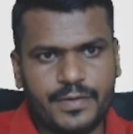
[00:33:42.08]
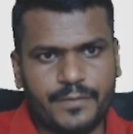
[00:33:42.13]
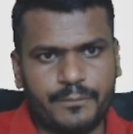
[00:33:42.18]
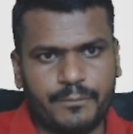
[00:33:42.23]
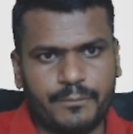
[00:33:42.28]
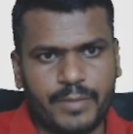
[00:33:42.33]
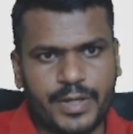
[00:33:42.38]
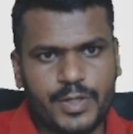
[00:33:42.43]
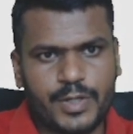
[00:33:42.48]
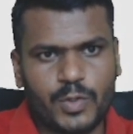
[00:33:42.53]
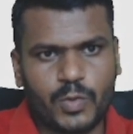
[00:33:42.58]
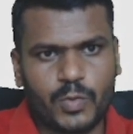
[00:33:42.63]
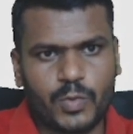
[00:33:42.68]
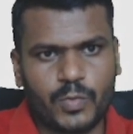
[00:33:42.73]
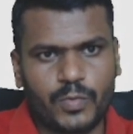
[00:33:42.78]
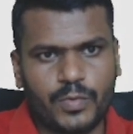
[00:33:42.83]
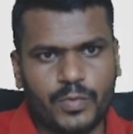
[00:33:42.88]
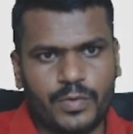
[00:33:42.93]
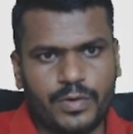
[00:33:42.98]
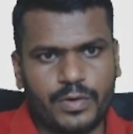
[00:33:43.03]

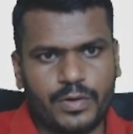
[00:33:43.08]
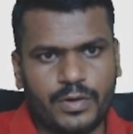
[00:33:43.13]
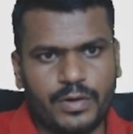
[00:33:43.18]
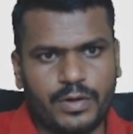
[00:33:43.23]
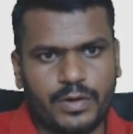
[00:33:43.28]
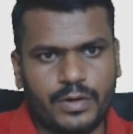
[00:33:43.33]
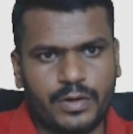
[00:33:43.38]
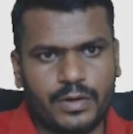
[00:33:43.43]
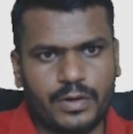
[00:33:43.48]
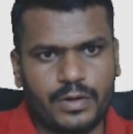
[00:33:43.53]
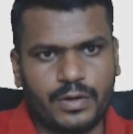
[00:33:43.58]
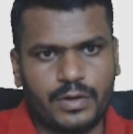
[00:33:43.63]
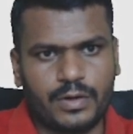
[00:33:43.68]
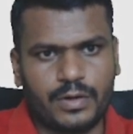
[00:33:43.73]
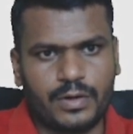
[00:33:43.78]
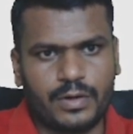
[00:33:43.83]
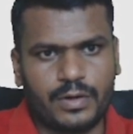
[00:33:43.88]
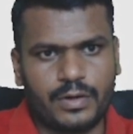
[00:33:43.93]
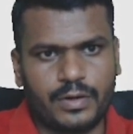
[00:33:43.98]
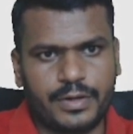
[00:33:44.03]

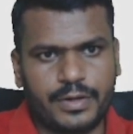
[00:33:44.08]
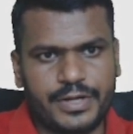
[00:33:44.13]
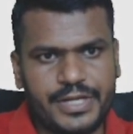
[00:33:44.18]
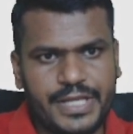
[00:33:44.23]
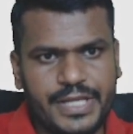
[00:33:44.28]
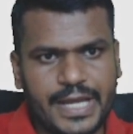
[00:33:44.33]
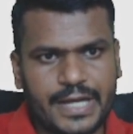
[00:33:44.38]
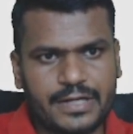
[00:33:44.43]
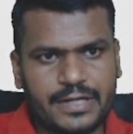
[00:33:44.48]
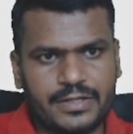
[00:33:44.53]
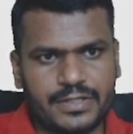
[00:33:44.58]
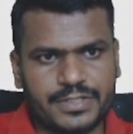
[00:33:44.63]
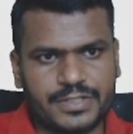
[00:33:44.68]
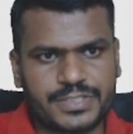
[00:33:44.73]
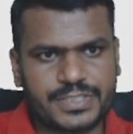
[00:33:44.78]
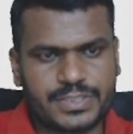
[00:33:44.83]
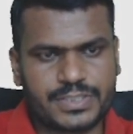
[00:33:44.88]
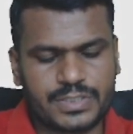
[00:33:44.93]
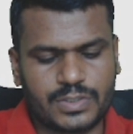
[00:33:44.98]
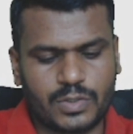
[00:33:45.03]

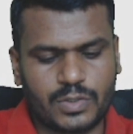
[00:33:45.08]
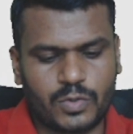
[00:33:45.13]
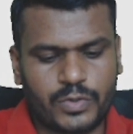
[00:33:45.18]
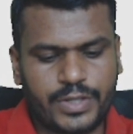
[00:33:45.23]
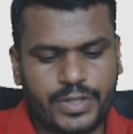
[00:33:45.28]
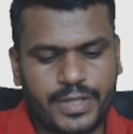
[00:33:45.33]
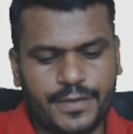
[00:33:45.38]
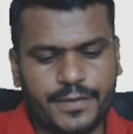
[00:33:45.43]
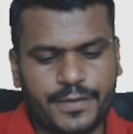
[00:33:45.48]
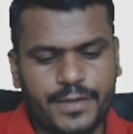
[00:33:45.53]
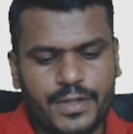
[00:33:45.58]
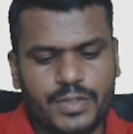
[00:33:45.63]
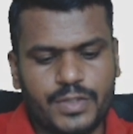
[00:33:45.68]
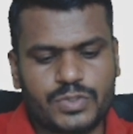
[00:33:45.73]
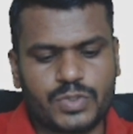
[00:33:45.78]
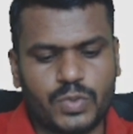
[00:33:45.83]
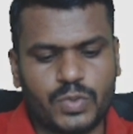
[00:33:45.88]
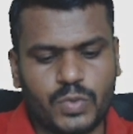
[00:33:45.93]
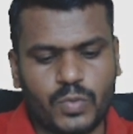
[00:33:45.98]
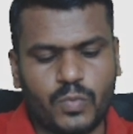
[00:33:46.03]
bioreactors. Okay,
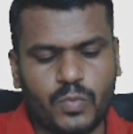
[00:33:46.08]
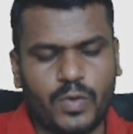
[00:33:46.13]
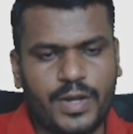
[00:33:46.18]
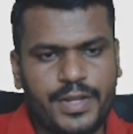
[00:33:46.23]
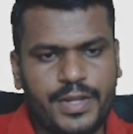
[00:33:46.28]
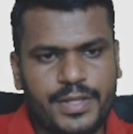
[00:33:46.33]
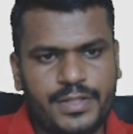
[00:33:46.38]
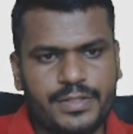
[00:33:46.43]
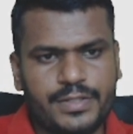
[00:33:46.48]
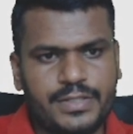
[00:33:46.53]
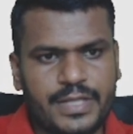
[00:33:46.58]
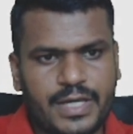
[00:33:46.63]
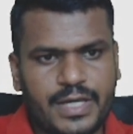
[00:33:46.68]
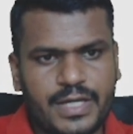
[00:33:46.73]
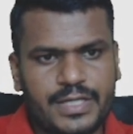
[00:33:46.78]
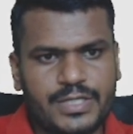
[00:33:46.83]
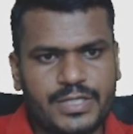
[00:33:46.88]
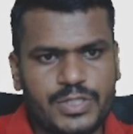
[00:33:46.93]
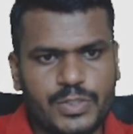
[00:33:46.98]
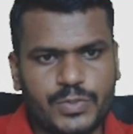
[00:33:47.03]
so why they
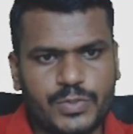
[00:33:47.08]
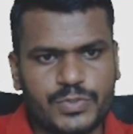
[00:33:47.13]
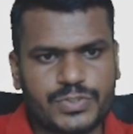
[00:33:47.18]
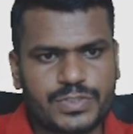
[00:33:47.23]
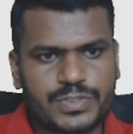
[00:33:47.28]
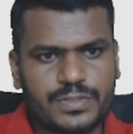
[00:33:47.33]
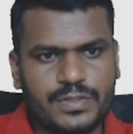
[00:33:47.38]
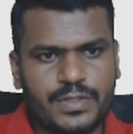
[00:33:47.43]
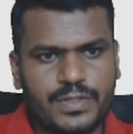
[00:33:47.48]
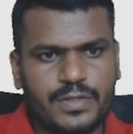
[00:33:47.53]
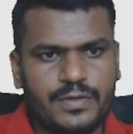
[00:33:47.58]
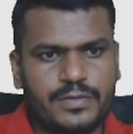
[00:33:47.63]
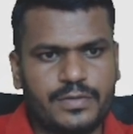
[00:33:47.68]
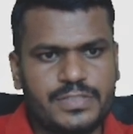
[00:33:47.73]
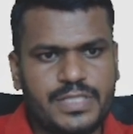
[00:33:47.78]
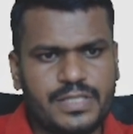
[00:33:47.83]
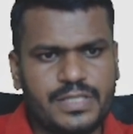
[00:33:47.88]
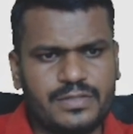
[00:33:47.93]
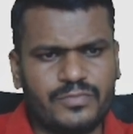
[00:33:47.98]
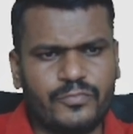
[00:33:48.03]
are in news?
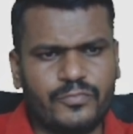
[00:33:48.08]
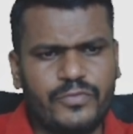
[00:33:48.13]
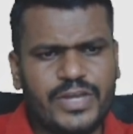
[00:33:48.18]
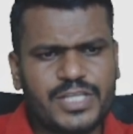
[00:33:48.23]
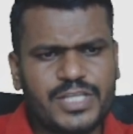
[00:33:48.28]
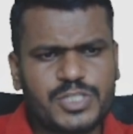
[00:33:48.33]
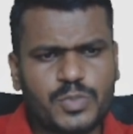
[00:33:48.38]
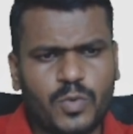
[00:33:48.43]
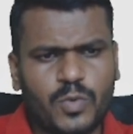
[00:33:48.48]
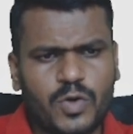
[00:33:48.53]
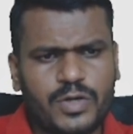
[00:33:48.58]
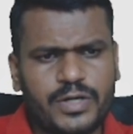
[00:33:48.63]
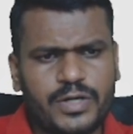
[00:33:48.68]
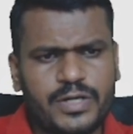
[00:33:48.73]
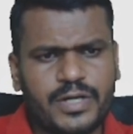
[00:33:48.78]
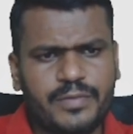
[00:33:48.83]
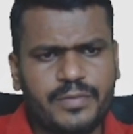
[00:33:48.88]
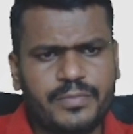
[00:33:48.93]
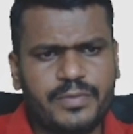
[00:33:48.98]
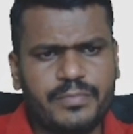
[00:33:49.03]
See, wastewater
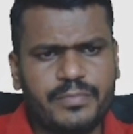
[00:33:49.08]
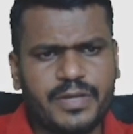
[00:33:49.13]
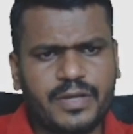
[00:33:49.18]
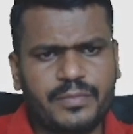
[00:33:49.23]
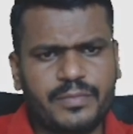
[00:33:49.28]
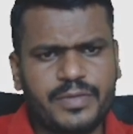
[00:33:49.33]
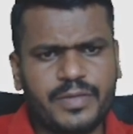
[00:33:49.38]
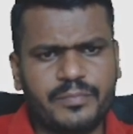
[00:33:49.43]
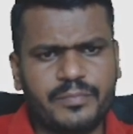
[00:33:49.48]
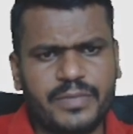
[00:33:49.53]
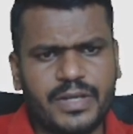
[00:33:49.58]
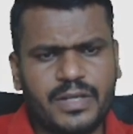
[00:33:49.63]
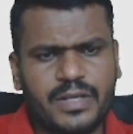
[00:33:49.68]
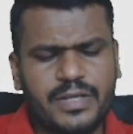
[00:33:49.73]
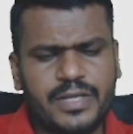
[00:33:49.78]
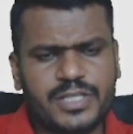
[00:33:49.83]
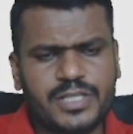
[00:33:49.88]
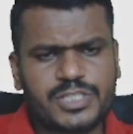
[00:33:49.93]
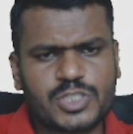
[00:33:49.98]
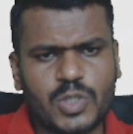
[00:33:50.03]
treatment becoming the
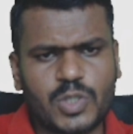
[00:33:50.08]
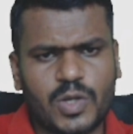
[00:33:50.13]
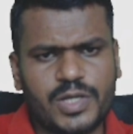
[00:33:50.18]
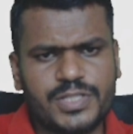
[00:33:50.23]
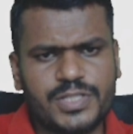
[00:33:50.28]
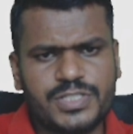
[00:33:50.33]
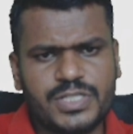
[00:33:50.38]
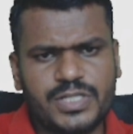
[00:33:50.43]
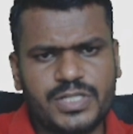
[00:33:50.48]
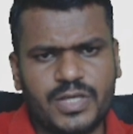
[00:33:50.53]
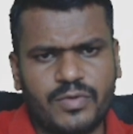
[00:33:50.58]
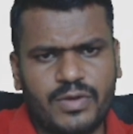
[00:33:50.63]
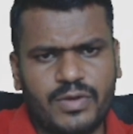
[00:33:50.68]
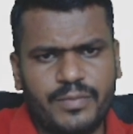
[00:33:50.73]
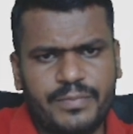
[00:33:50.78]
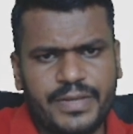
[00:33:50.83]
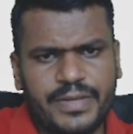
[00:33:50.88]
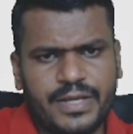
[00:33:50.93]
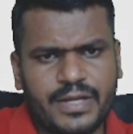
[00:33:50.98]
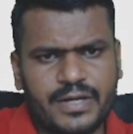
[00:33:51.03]
biggest challenge in
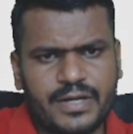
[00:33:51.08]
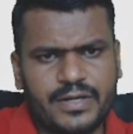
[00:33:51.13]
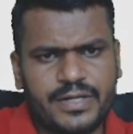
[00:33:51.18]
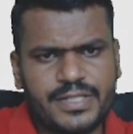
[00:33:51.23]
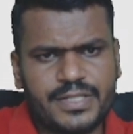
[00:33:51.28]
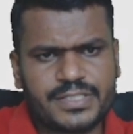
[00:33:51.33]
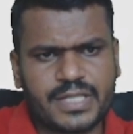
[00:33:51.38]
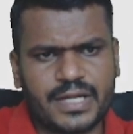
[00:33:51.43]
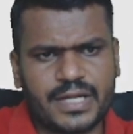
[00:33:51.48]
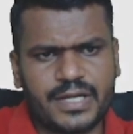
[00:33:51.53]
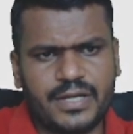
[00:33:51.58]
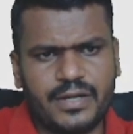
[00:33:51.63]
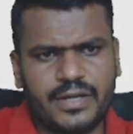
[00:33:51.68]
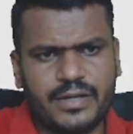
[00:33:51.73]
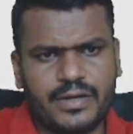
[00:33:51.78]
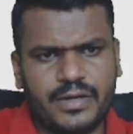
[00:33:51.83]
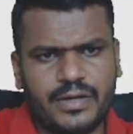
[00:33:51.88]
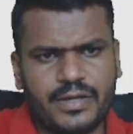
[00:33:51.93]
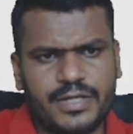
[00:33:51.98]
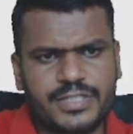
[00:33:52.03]
developing countries, and
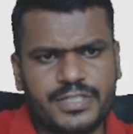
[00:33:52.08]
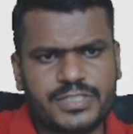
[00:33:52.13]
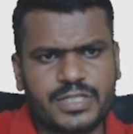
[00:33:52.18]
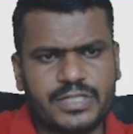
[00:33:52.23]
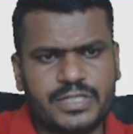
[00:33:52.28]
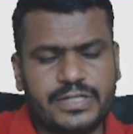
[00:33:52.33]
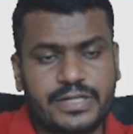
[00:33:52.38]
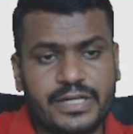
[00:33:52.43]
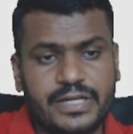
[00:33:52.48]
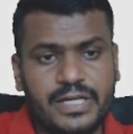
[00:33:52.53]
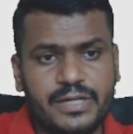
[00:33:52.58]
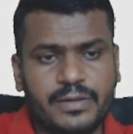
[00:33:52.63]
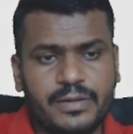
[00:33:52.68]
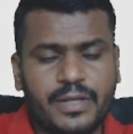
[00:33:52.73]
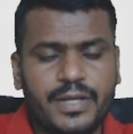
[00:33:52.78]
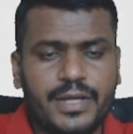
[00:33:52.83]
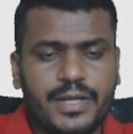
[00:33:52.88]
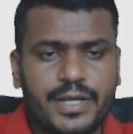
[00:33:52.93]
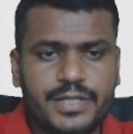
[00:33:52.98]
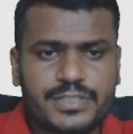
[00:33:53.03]
it's
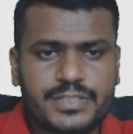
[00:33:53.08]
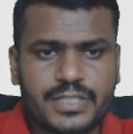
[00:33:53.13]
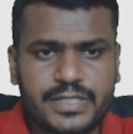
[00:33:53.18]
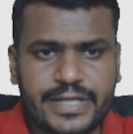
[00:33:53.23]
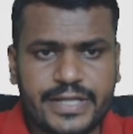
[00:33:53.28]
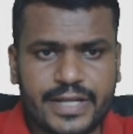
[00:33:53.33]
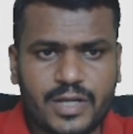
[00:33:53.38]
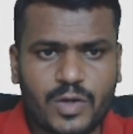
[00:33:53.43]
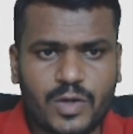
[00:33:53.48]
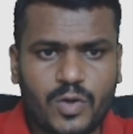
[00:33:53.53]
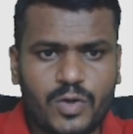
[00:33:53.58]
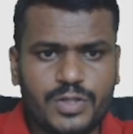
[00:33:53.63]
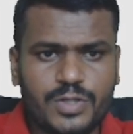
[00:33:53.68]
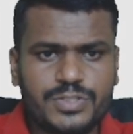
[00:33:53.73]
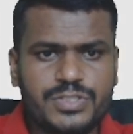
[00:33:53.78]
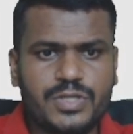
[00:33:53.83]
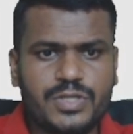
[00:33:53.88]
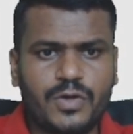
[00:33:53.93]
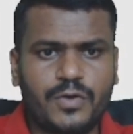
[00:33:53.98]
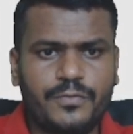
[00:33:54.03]
a
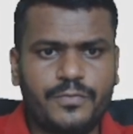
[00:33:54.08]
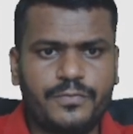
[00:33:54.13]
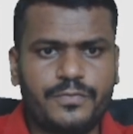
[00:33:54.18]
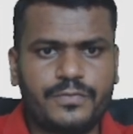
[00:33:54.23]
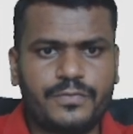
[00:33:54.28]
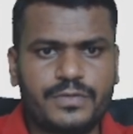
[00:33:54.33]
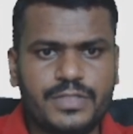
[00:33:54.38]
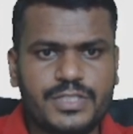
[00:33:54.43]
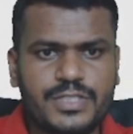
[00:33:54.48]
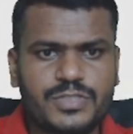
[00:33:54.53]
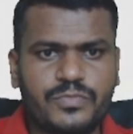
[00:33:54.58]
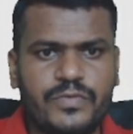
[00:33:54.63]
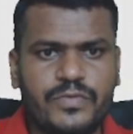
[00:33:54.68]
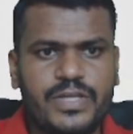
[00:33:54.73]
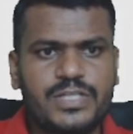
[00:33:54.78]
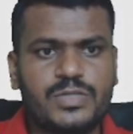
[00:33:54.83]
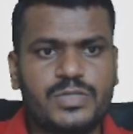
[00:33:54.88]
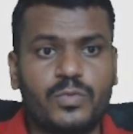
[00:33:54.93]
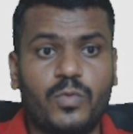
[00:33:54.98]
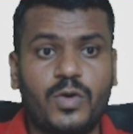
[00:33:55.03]
technology of this
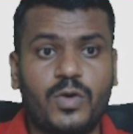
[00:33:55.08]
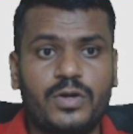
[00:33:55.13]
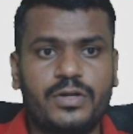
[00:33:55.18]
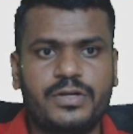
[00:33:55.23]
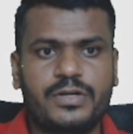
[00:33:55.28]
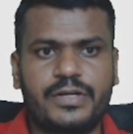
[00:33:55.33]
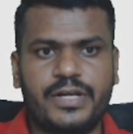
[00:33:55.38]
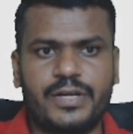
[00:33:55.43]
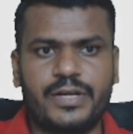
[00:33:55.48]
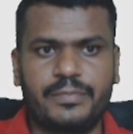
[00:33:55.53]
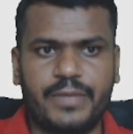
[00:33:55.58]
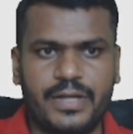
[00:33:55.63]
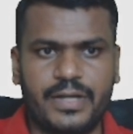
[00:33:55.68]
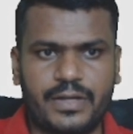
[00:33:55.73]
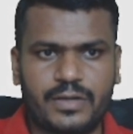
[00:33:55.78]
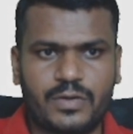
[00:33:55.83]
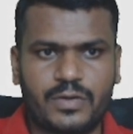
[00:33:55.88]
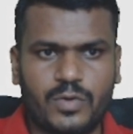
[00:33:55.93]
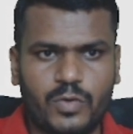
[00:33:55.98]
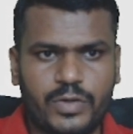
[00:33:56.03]
wastewater treatment.
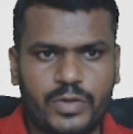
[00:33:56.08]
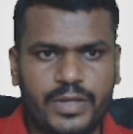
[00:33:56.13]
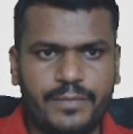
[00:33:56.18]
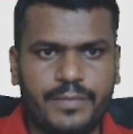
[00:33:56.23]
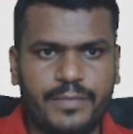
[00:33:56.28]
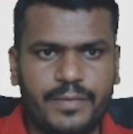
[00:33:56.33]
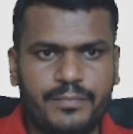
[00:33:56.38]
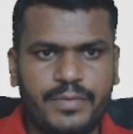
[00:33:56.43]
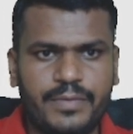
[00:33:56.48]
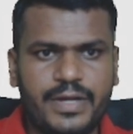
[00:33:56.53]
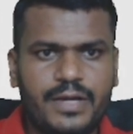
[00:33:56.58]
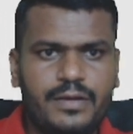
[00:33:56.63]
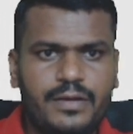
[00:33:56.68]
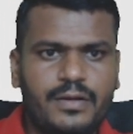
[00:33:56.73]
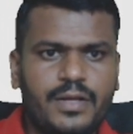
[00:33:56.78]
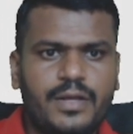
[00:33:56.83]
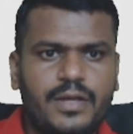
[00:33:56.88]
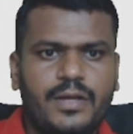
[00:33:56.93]
Okay, membrane